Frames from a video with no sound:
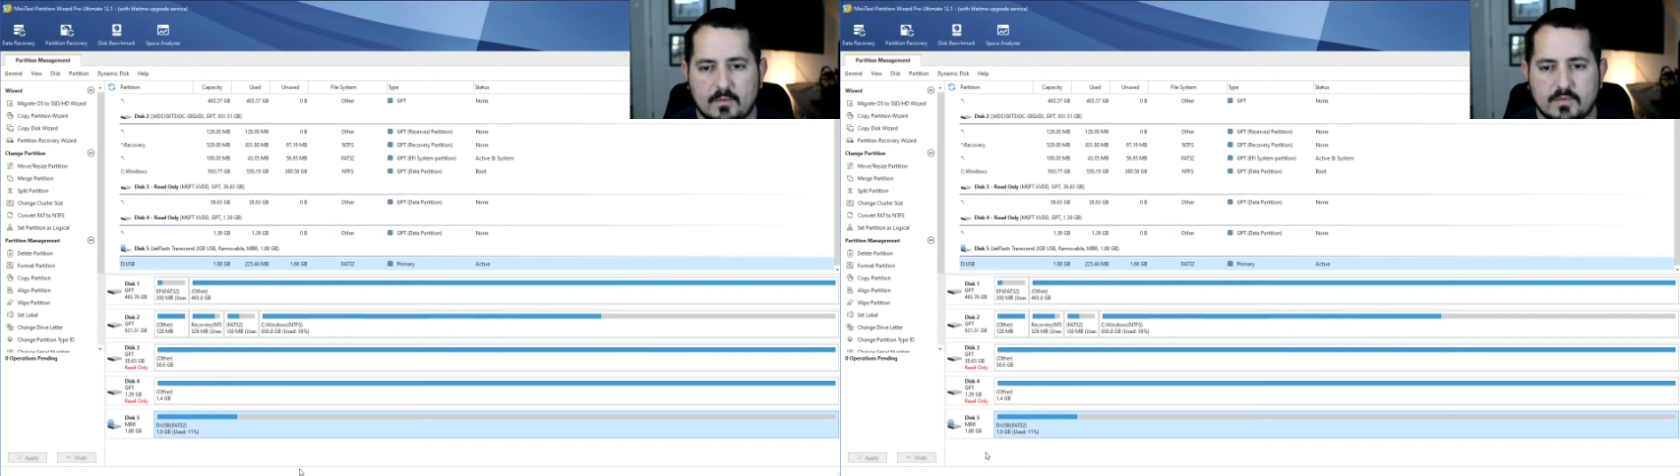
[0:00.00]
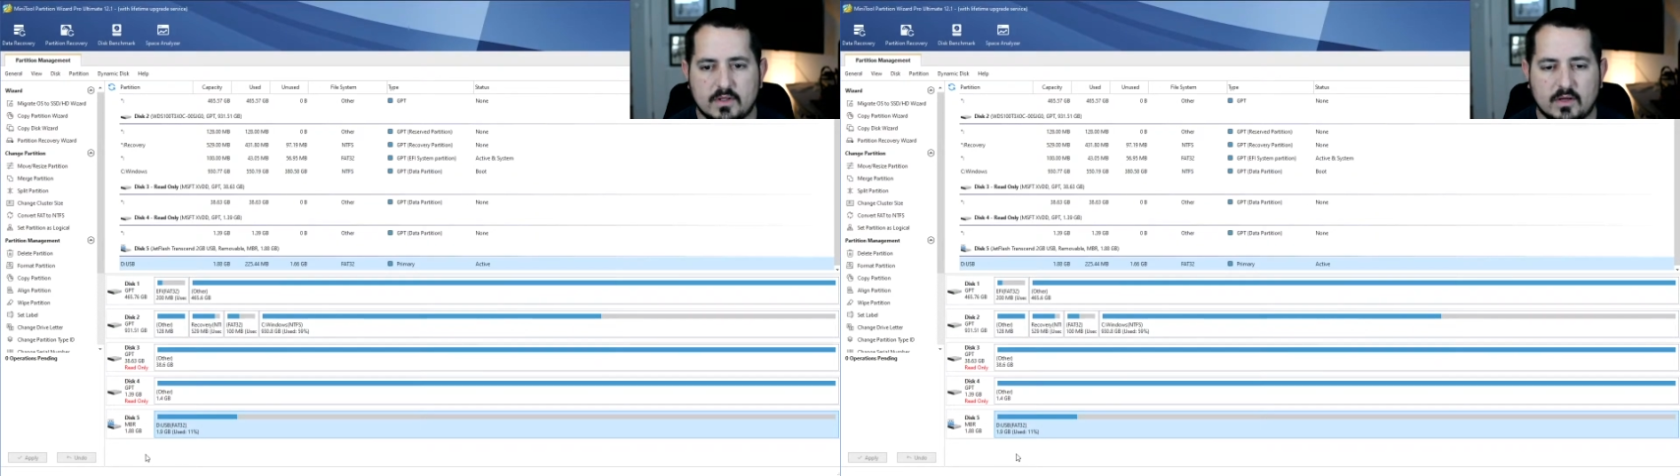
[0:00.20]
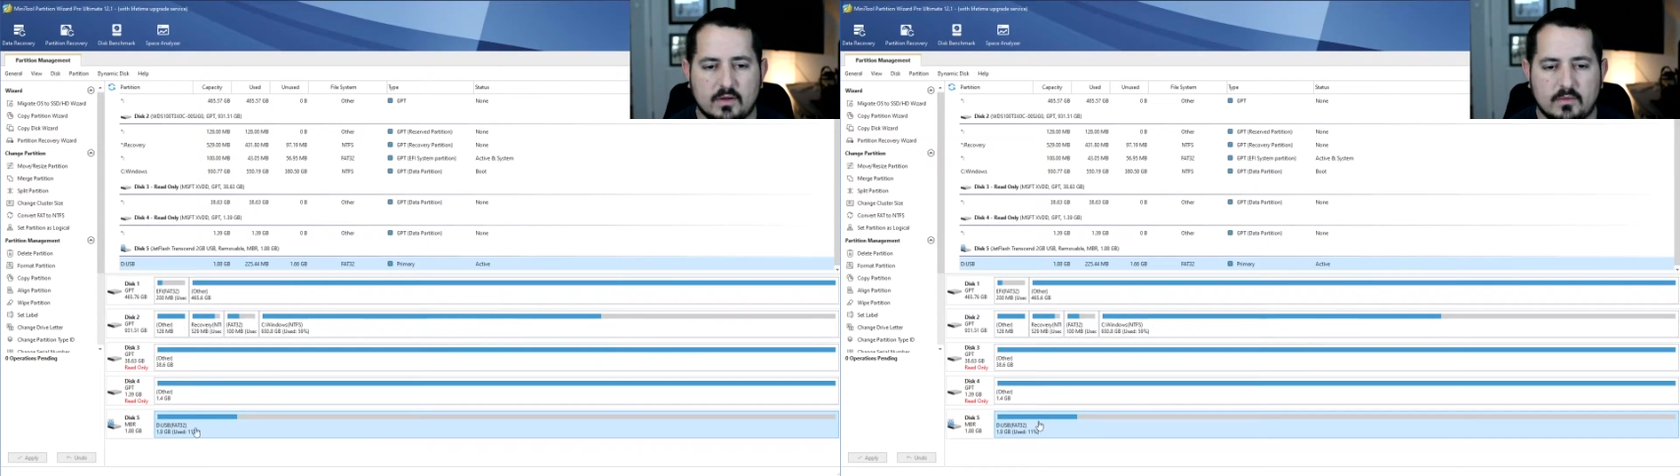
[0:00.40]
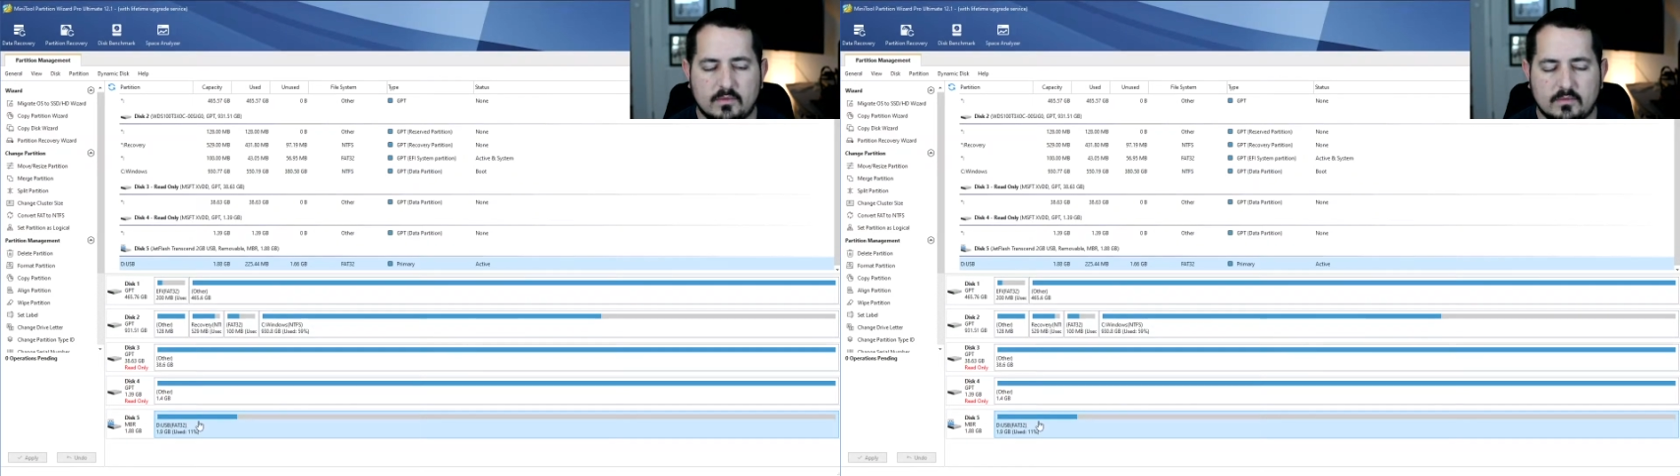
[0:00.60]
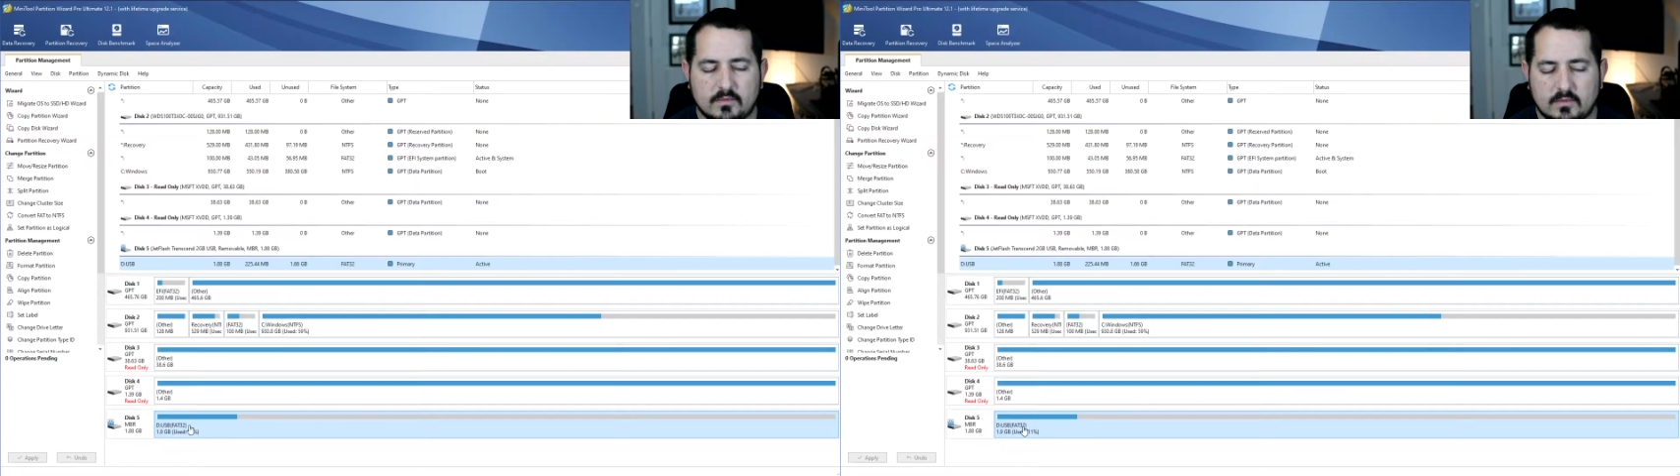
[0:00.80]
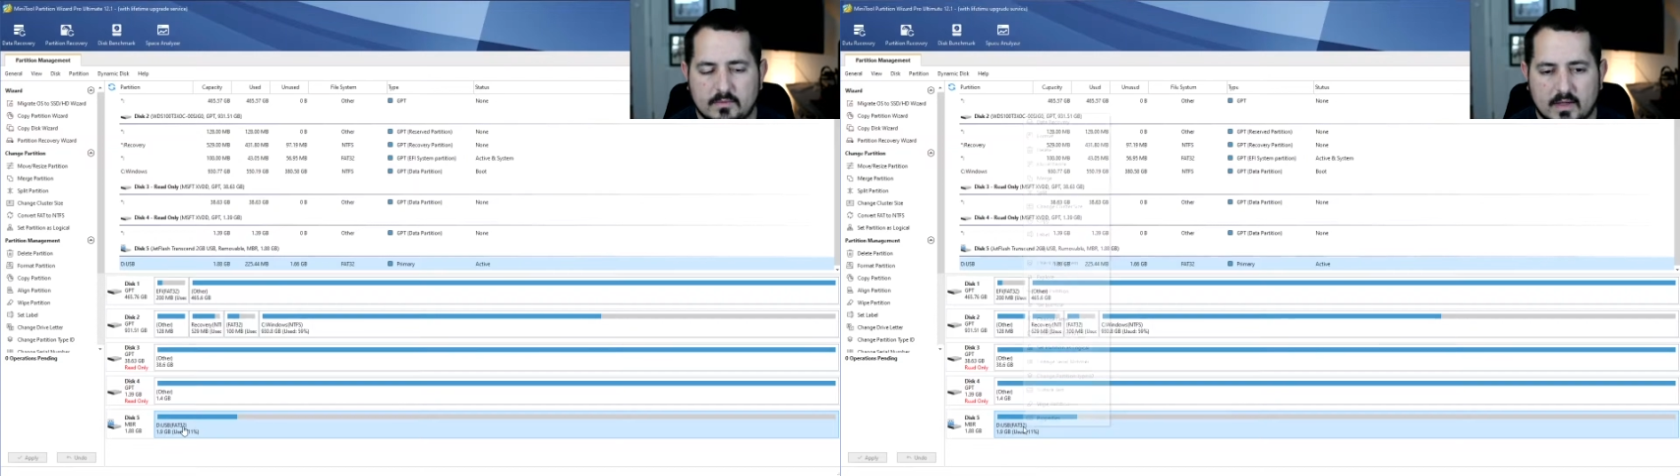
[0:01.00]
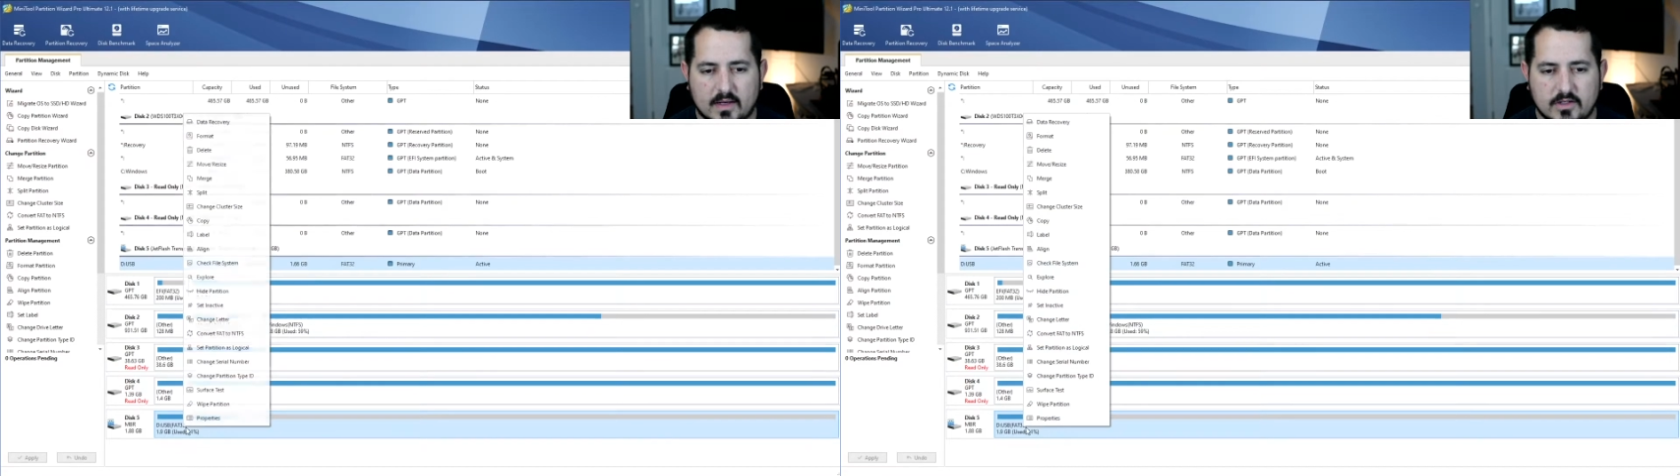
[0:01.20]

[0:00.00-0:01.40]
So I'm not going